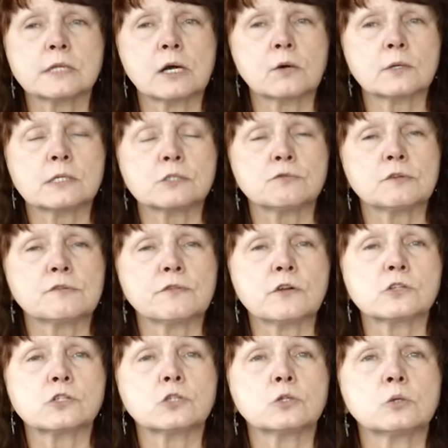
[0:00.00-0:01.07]
Now he's
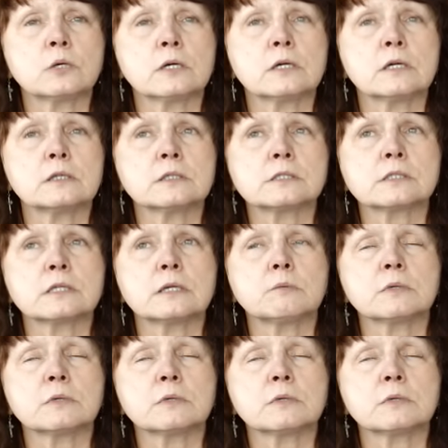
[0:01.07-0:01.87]
referred to, uh, let's see,